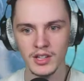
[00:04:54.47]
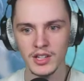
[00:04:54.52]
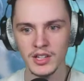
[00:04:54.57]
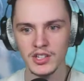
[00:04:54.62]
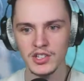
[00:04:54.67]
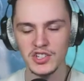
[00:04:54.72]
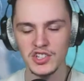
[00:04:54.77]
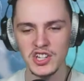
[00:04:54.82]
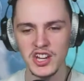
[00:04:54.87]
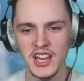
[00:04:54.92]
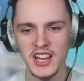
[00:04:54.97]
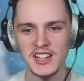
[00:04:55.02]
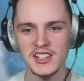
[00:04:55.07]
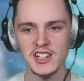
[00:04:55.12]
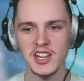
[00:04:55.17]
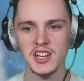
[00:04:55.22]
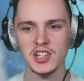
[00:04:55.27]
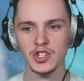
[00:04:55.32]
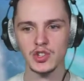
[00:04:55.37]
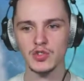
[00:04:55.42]

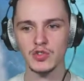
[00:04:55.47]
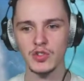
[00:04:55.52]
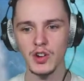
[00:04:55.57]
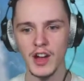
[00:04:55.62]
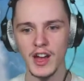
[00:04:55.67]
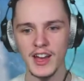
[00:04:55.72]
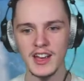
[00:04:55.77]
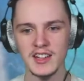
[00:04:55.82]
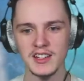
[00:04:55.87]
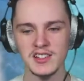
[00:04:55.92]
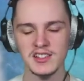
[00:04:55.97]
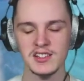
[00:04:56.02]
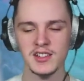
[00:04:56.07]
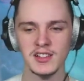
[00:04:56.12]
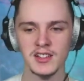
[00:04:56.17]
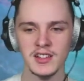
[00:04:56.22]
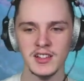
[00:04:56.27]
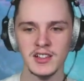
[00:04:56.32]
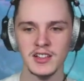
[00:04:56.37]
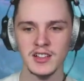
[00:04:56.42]
Jesus Christ.
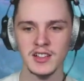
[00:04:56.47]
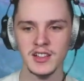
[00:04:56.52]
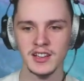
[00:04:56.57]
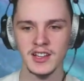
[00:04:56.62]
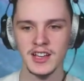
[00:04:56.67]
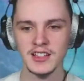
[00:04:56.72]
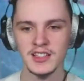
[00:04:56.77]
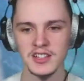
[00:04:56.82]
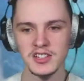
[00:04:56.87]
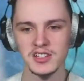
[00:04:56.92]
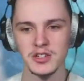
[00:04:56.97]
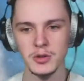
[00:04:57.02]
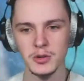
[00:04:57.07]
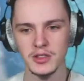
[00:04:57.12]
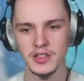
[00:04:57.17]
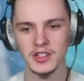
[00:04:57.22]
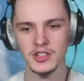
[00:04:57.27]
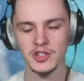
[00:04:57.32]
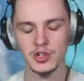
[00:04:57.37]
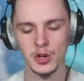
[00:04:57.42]
Get this dude
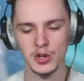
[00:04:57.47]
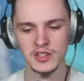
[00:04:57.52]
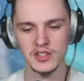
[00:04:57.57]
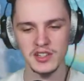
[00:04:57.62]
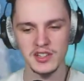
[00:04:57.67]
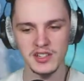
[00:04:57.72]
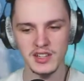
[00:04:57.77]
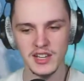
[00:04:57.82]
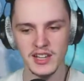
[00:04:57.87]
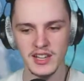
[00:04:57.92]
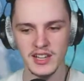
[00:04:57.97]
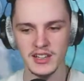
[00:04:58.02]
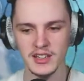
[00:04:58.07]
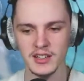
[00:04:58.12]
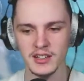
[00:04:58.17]
in the Justice League.